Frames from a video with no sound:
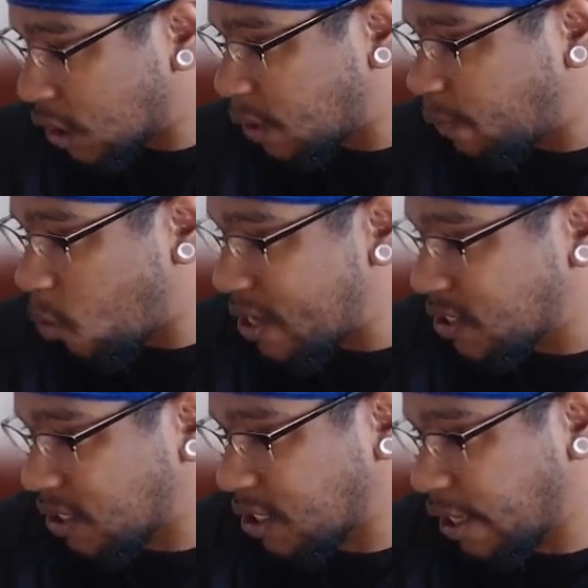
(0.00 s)
the
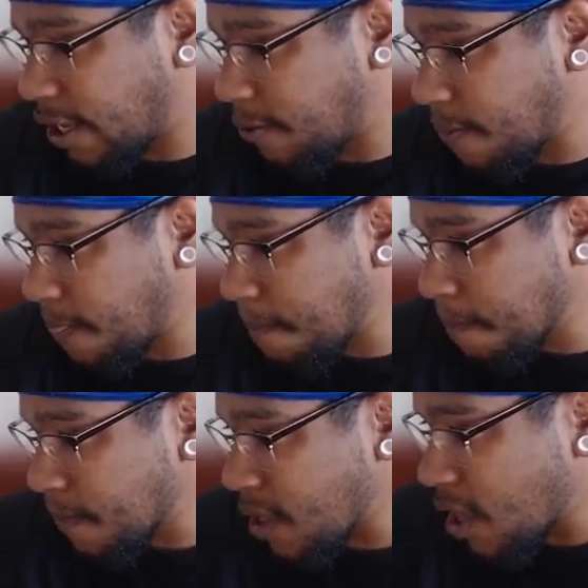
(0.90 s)
Poison Clan,
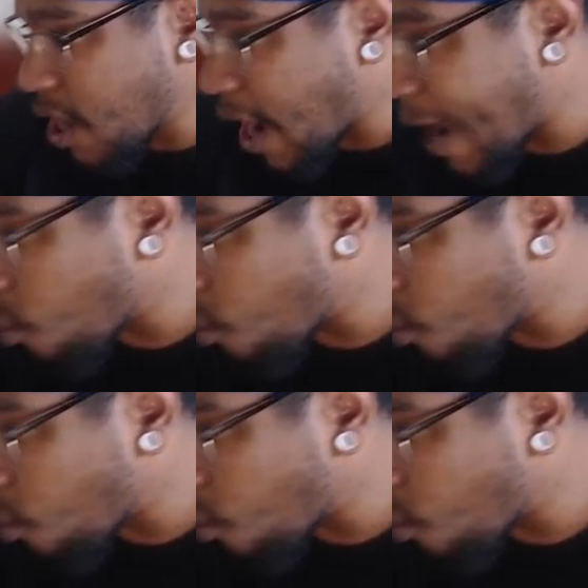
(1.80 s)
I